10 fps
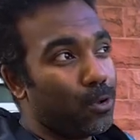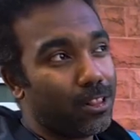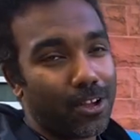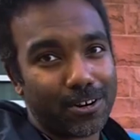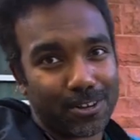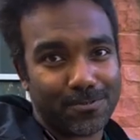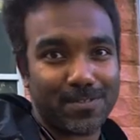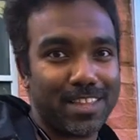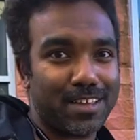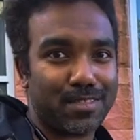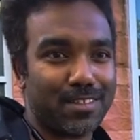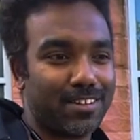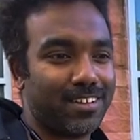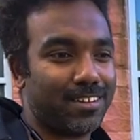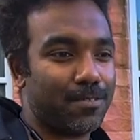lot of things
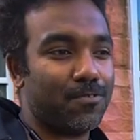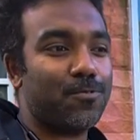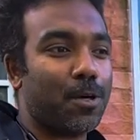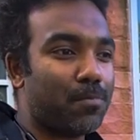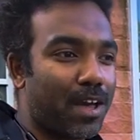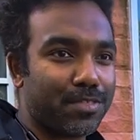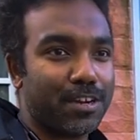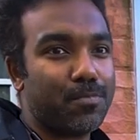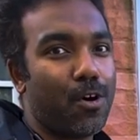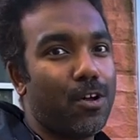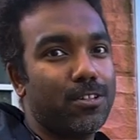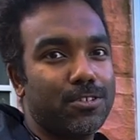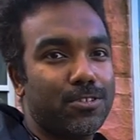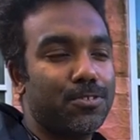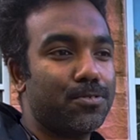uh, from basketball
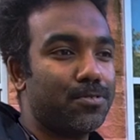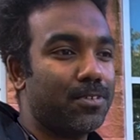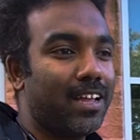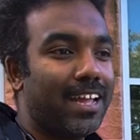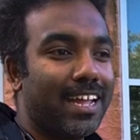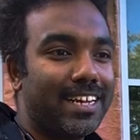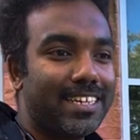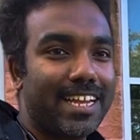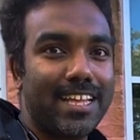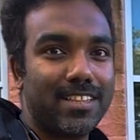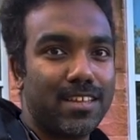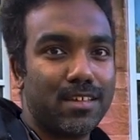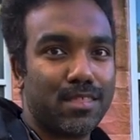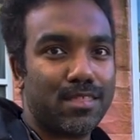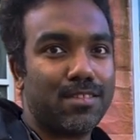to
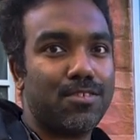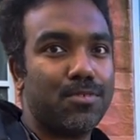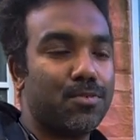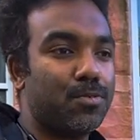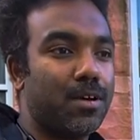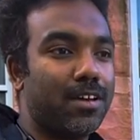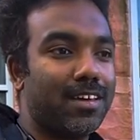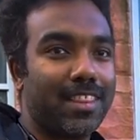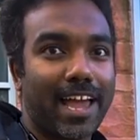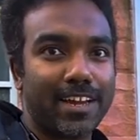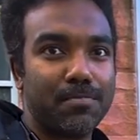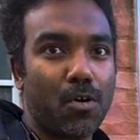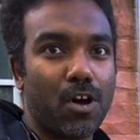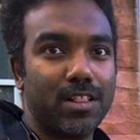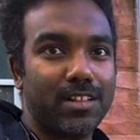tennis to
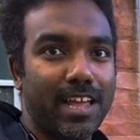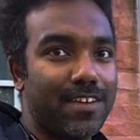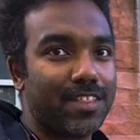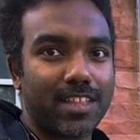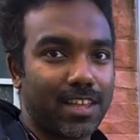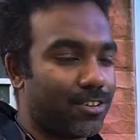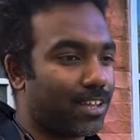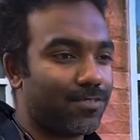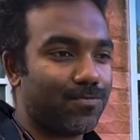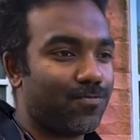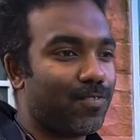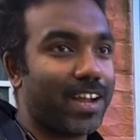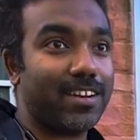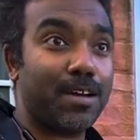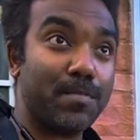racquetball, everything. You can
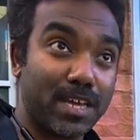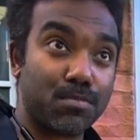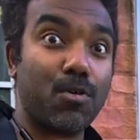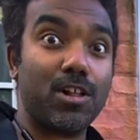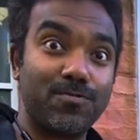find a baseball